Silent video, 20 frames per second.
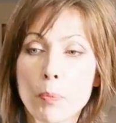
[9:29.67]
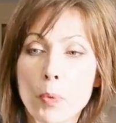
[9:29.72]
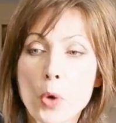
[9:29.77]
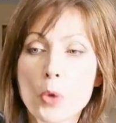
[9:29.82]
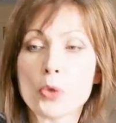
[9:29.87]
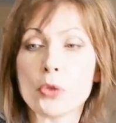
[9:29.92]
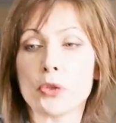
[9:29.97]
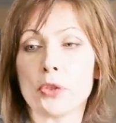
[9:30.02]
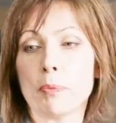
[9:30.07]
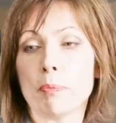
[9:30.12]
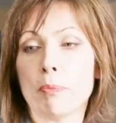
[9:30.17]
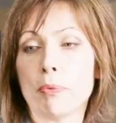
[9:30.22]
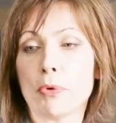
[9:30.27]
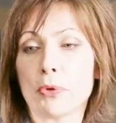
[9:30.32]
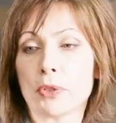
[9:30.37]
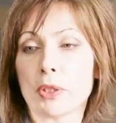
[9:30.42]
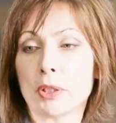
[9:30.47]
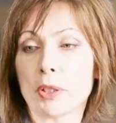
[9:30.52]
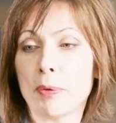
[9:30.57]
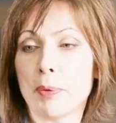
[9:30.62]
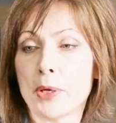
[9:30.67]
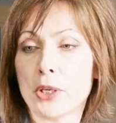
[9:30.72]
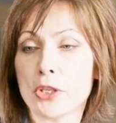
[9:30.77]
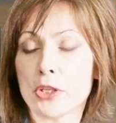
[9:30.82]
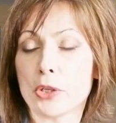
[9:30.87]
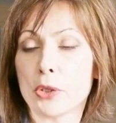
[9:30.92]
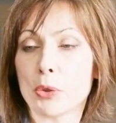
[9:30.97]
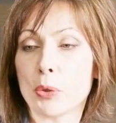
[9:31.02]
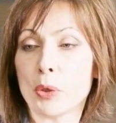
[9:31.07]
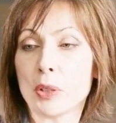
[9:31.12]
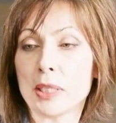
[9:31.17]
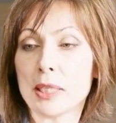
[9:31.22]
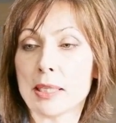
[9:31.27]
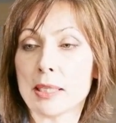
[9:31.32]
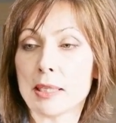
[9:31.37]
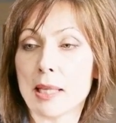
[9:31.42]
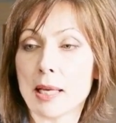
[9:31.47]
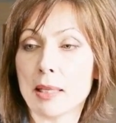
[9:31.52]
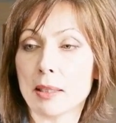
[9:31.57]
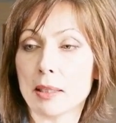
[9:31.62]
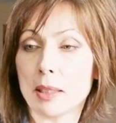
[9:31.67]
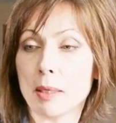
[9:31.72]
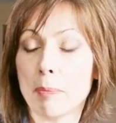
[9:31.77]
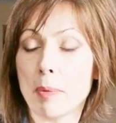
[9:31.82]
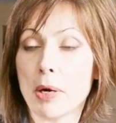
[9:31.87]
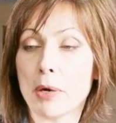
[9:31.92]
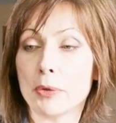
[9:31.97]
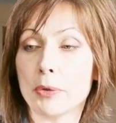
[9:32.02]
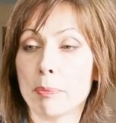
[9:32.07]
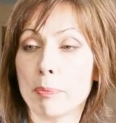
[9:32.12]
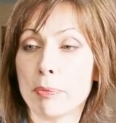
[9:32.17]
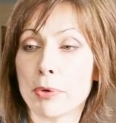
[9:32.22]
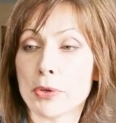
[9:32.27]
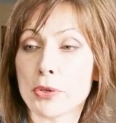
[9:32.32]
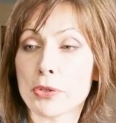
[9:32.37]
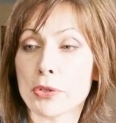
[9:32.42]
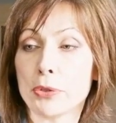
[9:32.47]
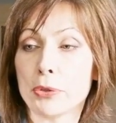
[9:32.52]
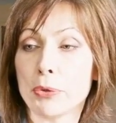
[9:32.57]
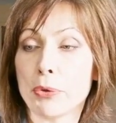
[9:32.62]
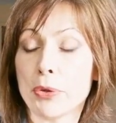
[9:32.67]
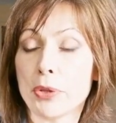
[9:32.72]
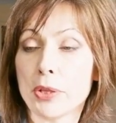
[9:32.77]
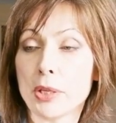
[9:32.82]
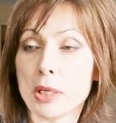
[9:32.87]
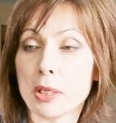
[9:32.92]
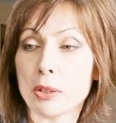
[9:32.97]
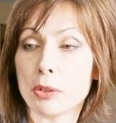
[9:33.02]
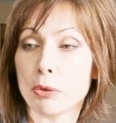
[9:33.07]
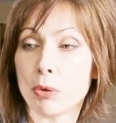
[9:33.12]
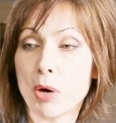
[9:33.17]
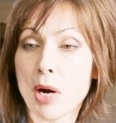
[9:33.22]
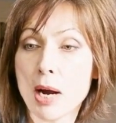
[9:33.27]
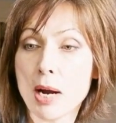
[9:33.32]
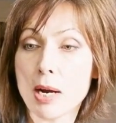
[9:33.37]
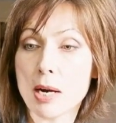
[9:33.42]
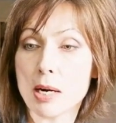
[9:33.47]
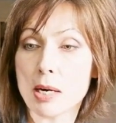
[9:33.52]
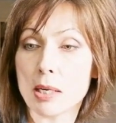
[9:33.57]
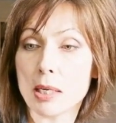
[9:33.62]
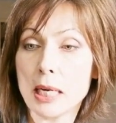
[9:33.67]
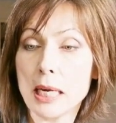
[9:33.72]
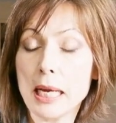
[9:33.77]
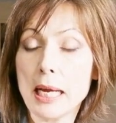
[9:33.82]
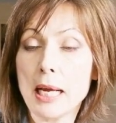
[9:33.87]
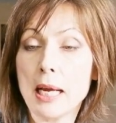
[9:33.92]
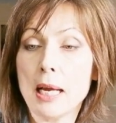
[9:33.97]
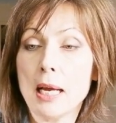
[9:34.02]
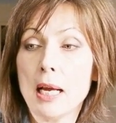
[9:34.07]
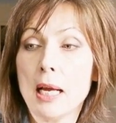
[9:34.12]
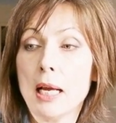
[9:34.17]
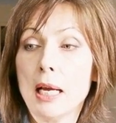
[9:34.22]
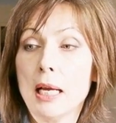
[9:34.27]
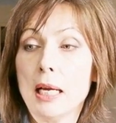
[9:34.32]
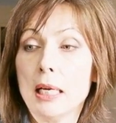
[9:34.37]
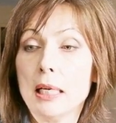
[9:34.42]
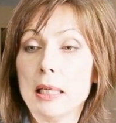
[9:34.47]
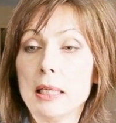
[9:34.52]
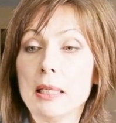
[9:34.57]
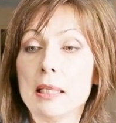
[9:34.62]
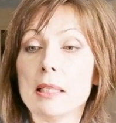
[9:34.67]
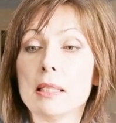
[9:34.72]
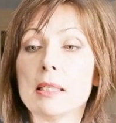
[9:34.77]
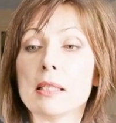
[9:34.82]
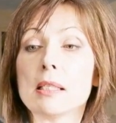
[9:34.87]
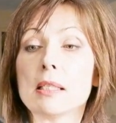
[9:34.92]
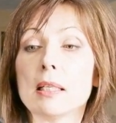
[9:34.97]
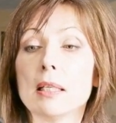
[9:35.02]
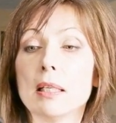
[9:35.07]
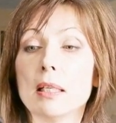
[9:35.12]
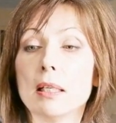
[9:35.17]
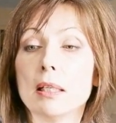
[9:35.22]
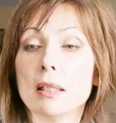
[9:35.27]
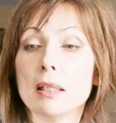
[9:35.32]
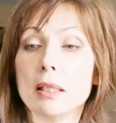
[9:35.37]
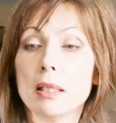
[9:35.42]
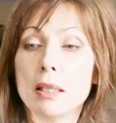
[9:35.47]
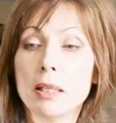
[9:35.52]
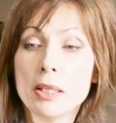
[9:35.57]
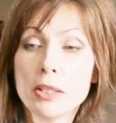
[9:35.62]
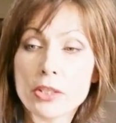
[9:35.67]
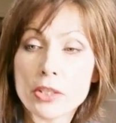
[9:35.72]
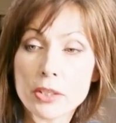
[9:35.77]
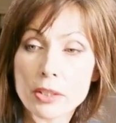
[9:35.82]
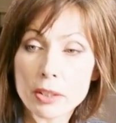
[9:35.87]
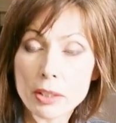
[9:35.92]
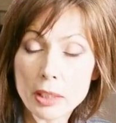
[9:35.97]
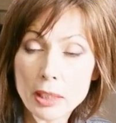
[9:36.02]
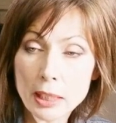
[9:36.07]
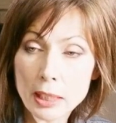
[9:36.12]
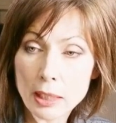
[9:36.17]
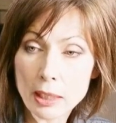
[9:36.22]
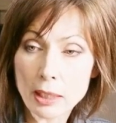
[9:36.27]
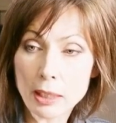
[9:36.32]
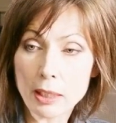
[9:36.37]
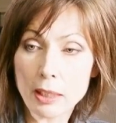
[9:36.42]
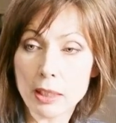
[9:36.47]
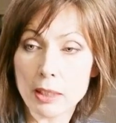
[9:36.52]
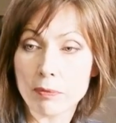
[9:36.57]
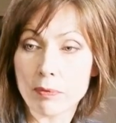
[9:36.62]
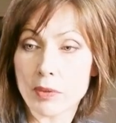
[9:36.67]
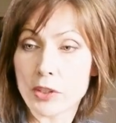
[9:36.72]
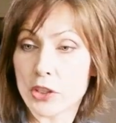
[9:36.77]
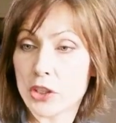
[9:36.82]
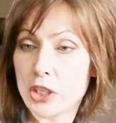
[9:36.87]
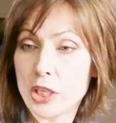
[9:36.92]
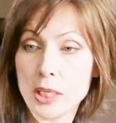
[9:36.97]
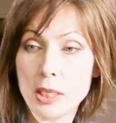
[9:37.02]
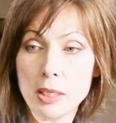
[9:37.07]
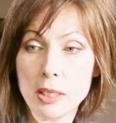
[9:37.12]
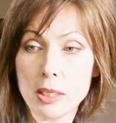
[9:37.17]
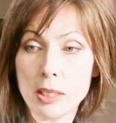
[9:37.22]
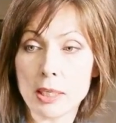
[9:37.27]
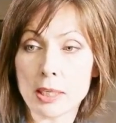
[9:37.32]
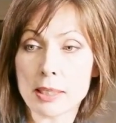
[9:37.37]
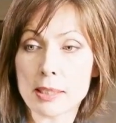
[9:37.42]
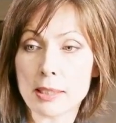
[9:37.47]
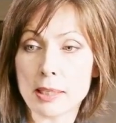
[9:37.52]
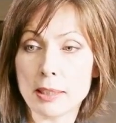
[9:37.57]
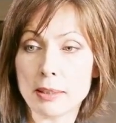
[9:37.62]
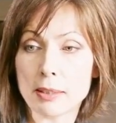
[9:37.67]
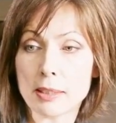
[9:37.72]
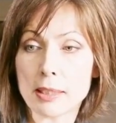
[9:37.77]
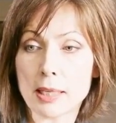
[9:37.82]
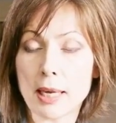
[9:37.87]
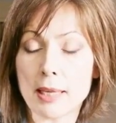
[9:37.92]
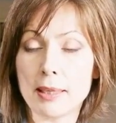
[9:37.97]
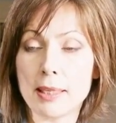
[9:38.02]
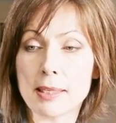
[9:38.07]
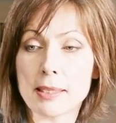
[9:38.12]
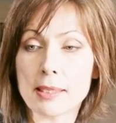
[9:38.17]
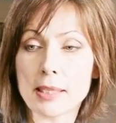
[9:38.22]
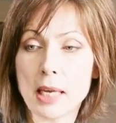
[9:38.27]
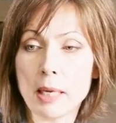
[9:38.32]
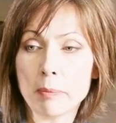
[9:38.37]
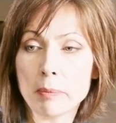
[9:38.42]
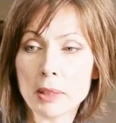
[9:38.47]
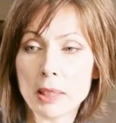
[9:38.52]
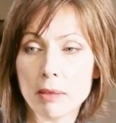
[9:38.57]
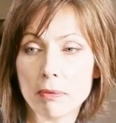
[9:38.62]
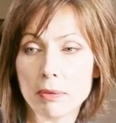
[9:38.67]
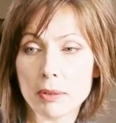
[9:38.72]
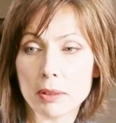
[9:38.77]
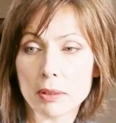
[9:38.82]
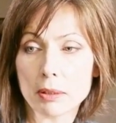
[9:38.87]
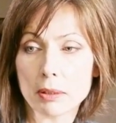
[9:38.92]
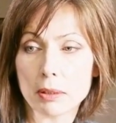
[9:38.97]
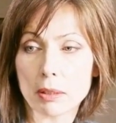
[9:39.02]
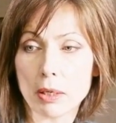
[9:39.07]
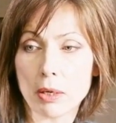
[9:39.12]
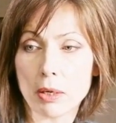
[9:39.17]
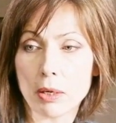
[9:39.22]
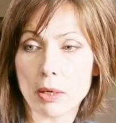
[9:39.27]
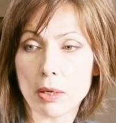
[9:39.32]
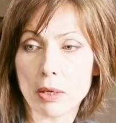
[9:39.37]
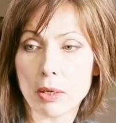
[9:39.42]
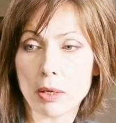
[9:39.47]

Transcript: The most important question to understand about the person you think to hire is he, she excels at the same level